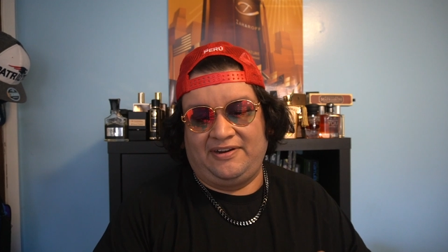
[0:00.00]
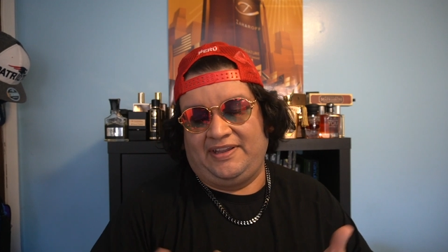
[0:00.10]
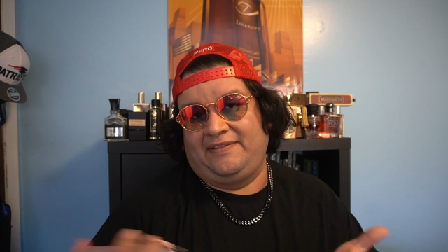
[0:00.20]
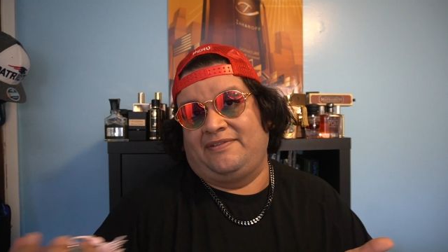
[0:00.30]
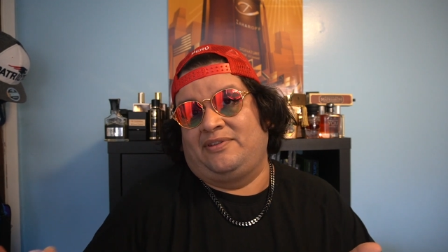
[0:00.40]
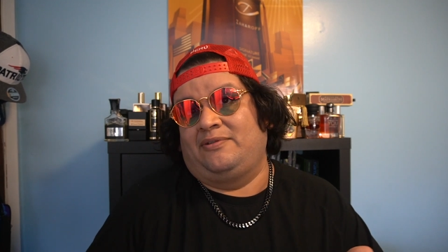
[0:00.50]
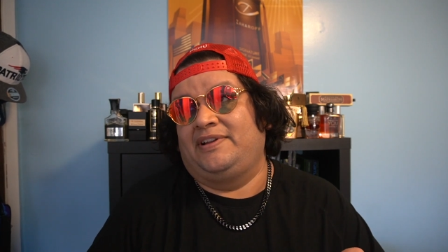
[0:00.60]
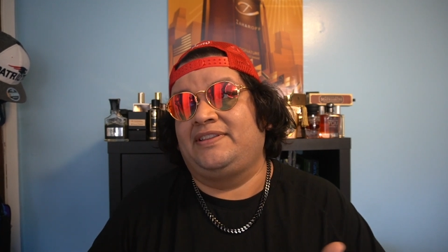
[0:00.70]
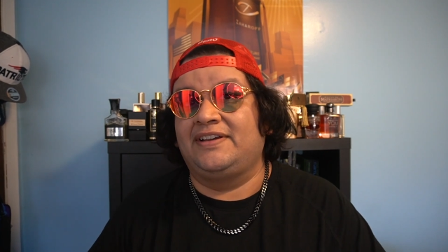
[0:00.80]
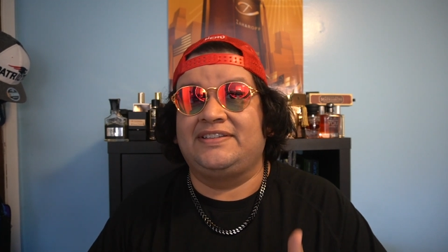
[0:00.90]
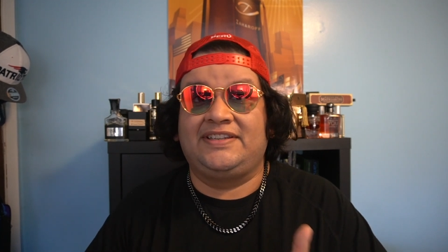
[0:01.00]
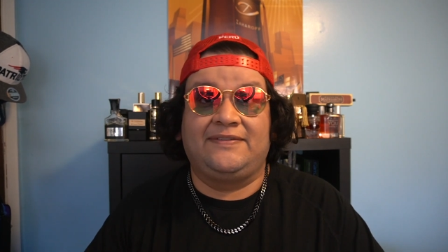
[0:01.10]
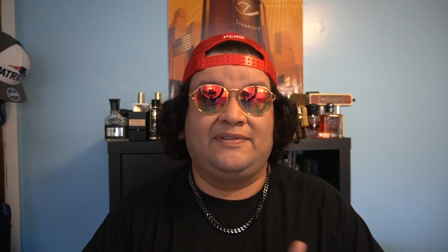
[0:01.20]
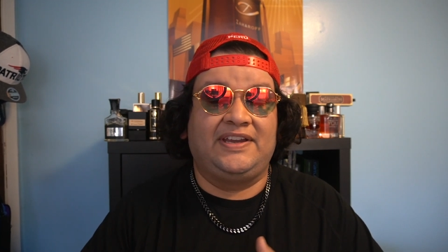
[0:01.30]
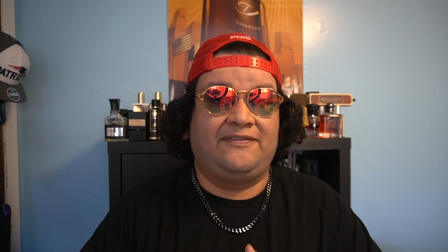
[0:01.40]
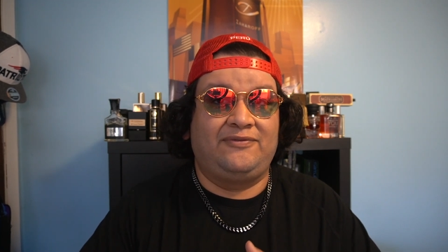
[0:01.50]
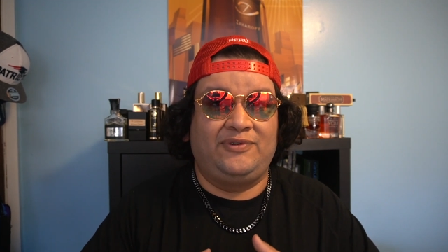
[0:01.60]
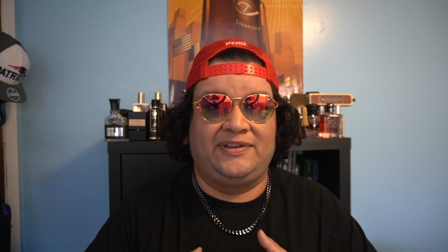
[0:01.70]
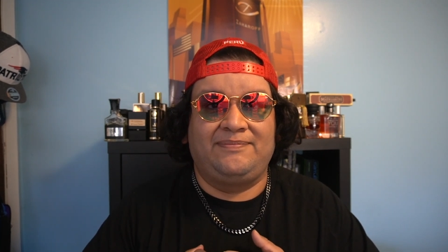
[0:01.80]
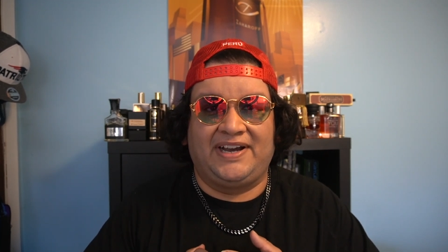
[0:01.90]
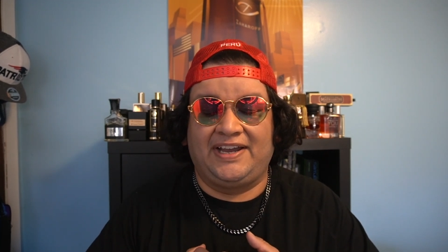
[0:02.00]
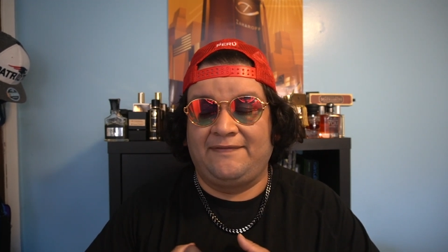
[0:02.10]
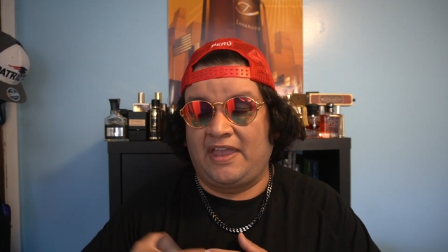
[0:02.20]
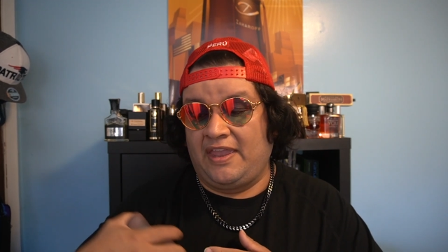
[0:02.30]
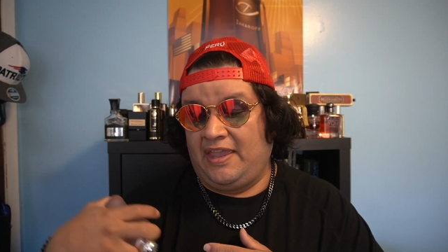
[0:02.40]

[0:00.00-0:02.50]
even though it does give you that fruity vibe